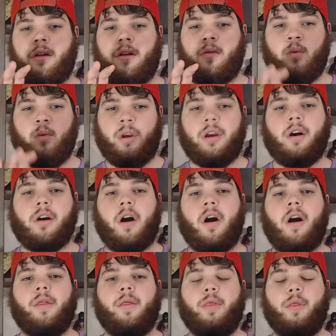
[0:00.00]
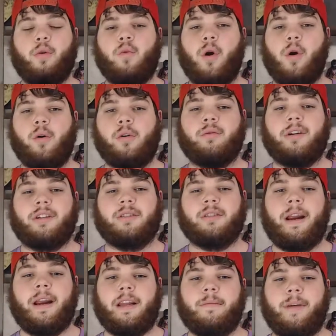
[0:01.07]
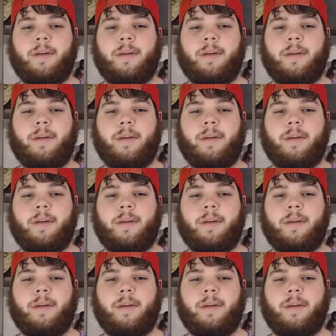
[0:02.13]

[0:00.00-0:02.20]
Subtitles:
We are on the road to WrestleMania,